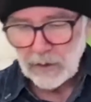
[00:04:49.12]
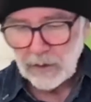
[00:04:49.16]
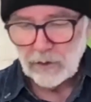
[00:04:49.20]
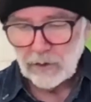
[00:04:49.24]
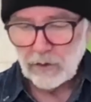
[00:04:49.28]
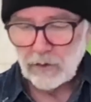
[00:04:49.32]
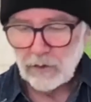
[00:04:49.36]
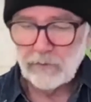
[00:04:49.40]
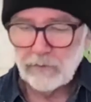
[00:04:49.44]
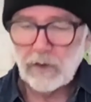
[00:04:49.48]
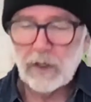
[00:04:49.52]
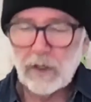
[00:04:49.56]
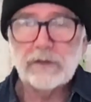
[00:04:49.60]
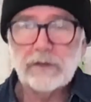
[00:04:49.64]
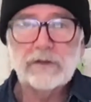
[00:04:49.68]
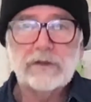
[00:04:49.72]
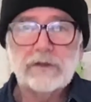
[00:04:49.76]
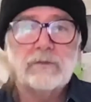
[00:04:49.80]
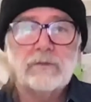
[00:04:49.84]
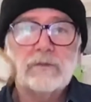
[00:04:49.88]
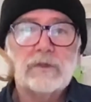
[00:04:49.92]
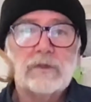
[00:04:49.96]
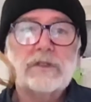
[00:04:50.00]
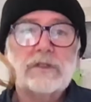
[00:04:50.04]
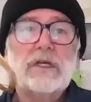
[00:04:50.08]
You've got
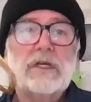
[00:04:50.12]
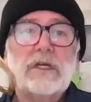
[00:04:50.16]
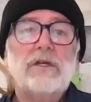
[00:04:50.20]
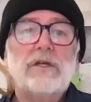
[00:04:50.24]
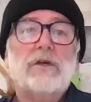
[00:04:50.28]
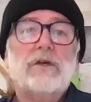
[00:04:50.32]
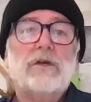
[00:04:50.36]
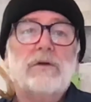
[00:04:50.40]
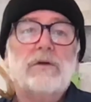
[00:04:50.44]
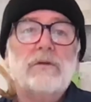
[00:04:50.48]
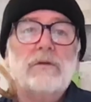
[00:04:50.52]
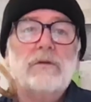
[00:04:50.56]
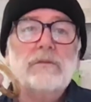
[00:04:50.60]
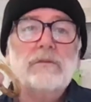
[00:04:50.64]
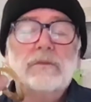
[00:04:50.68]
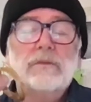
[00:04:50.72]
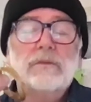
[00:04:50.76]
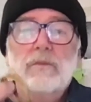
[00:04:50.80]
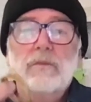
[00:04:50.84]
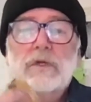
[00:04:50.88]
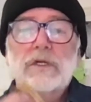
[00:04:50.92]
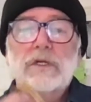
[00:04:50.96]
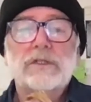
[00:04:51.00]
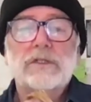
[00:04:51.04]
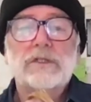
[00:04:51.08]
some sinew,
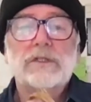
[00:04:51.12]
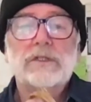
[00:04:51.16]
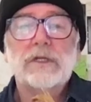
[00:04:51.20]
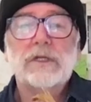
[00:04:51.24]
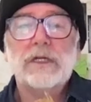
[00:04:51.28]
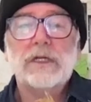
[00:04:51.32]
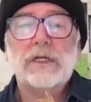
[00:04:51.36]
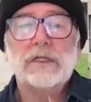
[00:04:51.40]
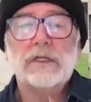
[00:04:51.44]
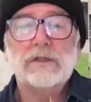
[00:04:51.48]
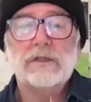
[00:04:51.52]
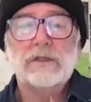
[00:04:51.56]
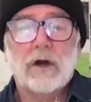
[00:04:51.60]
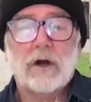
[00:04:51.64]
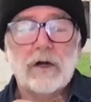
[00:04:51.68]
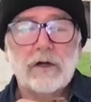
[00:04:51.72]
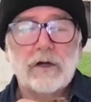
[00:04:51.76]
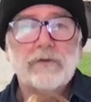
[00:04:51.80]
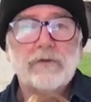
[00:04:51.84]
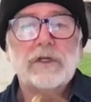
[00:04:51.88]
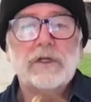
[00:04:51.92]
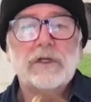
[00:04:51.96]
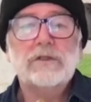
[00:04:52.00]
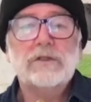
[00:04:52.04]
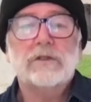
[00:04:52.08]
which is
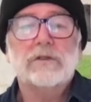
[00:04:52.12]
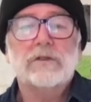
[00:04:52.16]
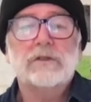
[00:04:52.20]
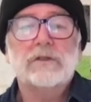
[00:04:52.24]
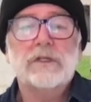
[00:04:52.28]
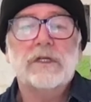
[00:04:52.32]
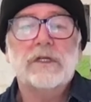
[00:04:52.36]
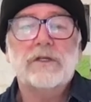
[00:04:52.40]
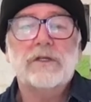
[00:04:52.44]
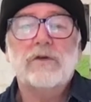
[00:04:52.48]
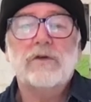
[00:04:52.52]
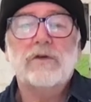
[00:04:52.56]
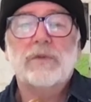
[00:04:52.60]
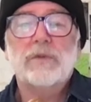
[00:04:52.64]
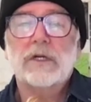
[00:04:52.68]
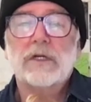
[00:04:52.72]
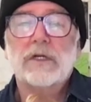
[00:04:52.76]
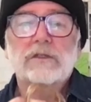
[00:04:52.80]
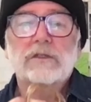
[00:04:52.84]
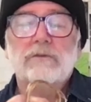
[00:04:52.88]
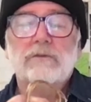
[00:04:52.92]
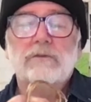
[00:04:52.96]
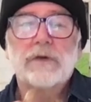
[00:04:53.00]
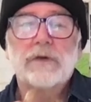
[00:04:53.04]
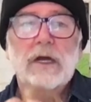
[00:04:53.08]
artificial sinew, but
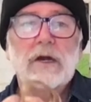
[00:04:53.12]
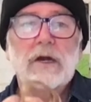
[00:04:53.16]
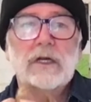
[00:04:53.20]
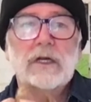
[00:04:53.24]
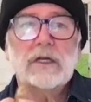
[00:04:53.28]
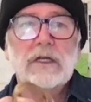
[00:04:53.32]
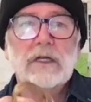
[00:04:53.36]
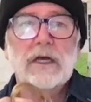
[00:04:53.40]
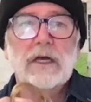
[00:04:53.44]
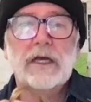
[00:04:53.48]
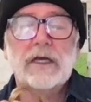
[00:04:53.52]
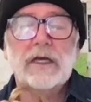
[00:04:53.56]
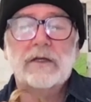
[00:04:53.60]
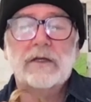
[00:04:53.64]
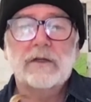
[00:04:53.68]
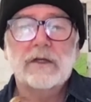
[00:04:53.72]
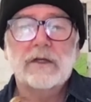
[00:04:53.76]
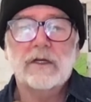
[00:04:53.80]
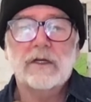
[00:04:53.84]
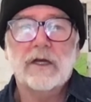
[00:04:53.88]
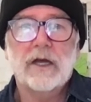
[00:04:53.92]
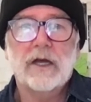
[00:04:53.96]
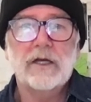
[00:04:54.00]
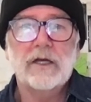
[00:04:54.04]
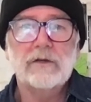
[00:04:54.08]
it's very like the
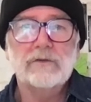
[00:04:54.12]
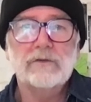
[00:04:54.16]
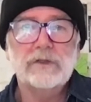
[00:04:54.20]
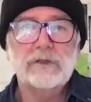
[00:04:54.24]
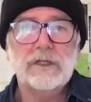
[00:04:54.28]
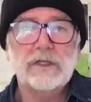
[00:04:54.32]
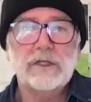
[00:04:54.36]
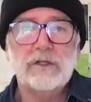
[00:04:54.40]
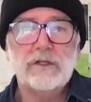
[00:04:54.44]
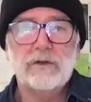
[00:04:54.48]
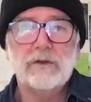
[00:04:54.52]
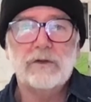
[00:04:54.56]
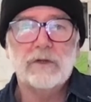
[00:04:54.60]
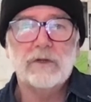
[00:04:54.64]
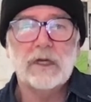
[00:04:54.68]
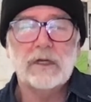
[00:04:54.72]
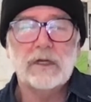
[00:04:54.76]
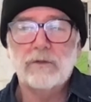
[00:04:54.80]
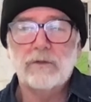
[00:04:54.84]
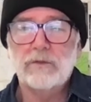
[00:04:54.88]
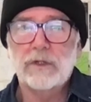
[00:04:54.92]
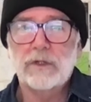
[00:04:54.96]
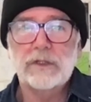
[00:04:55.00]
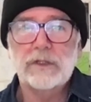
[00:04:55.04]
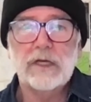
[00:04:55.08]
kind of sinew that
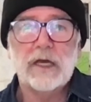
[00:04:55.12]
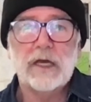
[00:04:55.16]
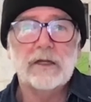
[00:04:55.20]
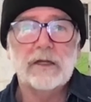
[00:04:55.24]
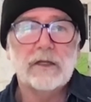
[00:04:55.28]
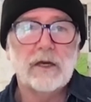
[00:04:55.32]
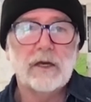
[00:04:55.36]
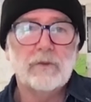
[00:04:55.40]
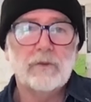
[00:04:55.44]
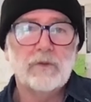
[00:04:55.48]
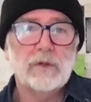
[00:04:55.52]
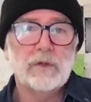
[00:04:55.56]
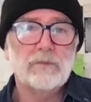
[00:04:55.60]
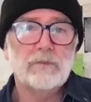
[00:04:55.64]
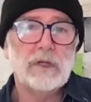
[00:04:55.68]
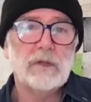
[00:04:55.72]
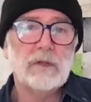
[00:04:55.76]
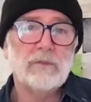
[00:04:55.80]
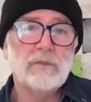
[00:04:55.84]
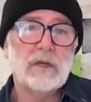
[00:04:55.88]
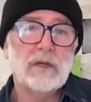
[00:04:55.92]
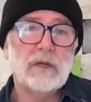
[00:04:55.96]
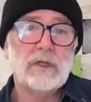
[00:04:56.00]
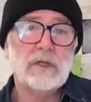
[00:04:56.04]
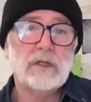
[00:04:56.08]
you would get that would be
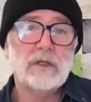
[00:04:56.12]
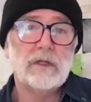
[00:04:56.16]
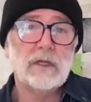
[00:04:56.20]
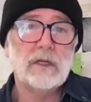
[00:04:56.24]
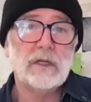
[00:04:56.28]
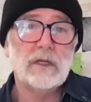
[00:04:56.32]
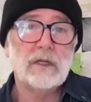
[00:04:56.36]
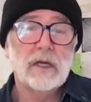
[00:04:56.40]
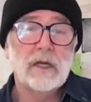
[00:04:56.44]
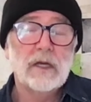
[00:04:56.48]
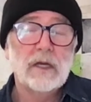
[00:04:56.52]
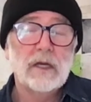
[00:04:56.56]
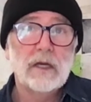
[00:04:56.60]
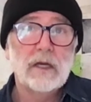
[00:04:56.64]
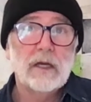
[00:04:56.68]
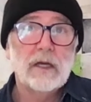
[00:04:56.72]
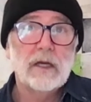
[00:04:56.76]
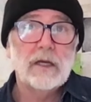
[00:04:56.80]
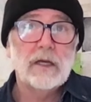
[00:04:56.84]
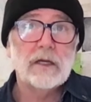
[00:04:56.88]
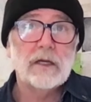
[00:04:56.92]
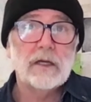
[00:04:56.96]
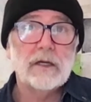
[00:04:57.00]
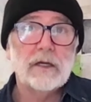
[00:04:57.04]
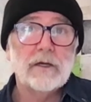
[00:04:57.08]
maybe
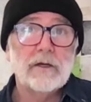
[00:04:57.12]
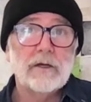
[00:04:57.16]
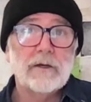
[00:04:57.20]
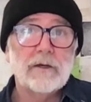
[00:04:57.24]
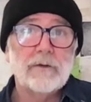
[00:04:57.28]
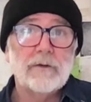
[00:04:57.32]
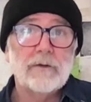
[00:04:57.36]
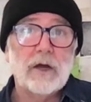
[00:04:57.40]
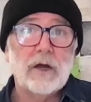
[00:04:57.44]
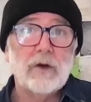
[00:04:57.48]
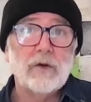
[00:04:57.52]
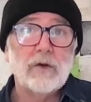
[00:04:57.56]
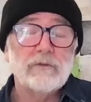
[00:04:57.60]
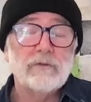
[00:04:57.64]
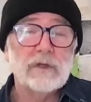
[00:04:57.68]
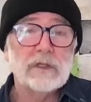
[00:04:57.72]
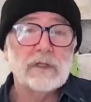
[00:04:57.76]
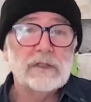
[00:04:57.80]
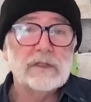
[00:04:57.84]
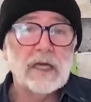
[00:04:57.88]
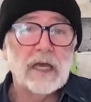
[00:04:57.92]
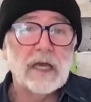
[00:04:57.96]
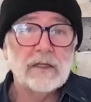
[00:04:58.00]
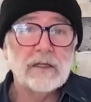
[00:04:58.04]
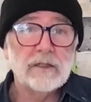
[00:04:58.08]
out of the
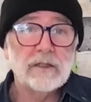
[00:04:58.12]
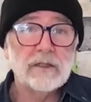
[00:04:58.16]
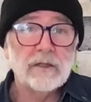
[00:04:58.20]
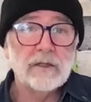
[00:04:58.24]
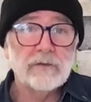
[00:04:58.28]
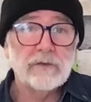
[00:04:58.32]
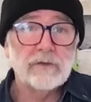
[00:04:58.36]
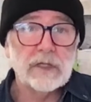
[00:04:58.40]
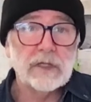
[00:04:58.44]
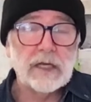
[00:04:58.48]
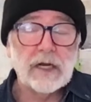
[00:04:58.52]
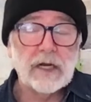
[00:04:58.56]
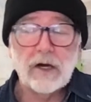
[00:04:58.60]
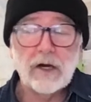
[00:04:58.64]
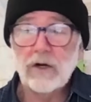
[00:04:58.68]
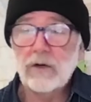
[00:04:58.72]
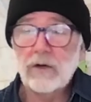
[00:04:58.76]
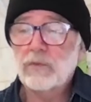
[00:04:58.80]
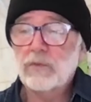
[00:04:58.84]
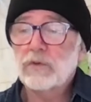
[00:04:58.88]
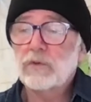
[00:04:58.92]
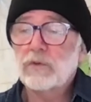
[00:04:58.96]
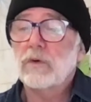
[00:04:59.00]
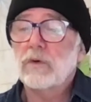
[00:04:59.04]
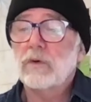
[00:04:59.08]
tendon of a
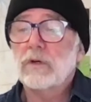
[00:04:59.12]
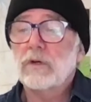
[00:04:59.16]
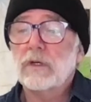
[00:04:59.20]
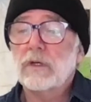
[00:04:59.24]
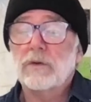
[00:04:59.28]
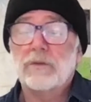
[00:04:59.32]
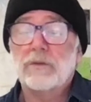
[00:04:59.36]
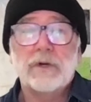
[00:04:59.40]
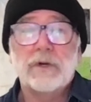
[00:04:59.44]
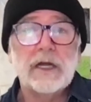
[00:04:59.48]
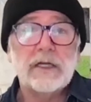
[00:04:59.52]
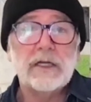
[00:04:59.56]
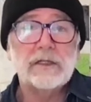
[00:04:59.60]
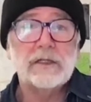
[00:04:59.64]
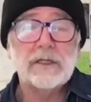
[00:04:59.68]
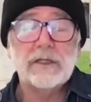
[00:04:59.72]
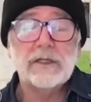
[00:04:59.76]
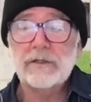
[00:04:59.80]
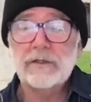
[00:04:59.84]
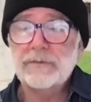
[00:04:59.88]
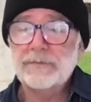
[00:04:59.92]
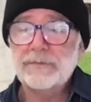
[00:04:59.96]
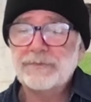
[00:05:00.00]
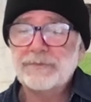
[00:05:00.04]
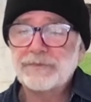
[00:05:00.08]
caribou or a
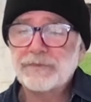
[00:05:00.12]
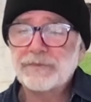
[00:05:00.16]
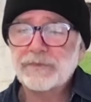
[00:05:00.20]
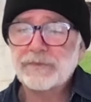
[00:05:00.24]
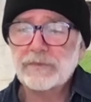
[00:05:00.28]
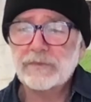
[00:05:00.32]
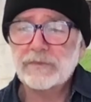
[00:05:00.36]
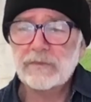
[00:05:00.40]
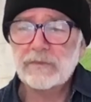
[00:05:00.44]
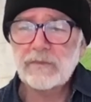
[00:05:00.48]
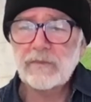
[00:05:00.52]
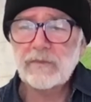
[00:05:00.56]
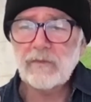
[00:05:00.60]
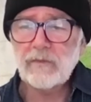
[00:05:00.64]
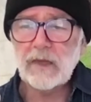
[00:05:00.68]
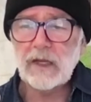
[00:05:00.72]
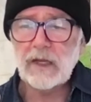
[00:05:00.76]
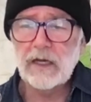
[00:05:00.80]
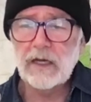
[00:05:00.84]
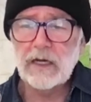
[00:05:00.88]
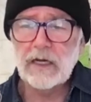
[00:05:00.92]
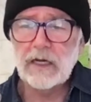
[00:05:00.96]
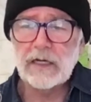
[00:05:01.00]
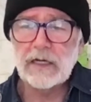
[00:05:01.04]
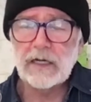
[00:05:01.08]
reindeer.
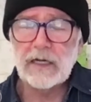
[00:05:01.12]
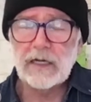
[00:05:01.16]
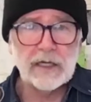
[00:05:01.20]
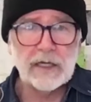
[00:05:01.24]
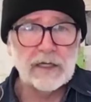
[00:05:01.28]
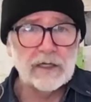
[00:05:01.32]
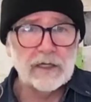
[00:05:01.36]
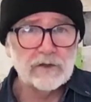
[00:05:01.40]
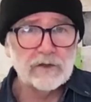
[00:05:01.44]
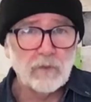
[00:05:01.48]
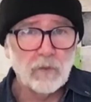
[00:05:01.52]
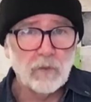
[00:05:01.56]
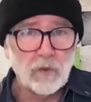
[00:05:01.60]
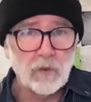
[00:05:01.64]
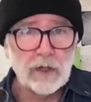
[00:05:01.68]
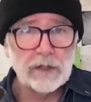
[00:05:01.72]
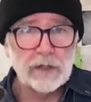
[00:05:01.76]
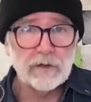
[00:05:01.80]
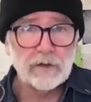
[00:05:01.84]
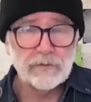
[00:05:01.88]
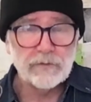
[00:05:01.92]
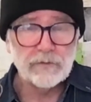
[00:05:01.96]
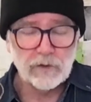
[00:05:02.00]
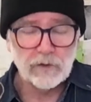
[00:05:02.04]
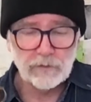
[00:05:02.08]
And it's
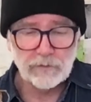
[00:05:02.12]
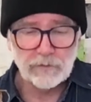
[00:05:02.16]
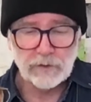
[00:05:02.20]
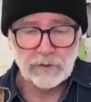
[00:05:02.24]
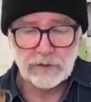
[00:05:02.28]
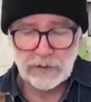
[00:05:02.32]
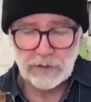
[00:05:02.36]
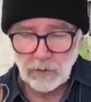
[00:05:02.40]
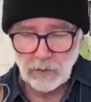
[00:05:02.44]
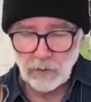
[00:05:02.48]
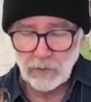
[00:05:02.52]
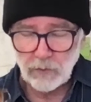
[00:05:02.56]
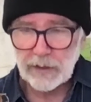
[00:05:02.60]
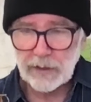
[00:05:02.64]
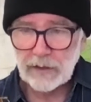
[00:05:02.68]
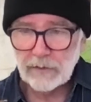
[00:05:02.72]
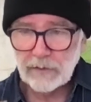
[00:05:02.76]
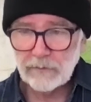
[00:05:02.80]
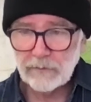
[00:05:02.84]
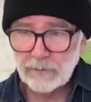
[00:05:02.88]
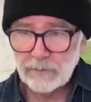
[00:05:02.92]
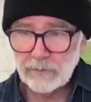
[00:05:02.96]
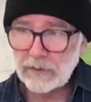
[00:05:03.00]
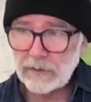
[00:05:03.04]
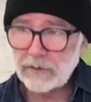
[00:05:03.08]
wonderful for sewing,
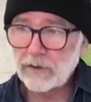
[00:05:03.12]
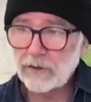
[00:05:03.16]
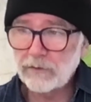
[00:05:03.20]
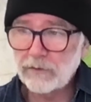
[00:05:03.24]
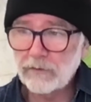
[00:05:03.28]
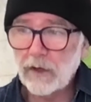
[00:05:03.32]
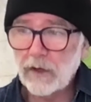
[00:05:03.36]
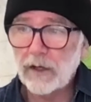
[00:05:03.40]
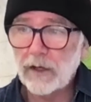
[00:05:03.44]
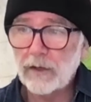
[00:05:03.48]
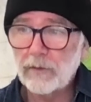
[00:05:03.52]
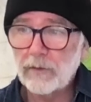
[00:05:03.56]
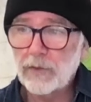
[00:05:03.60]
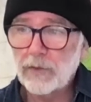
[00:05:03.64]
but you've got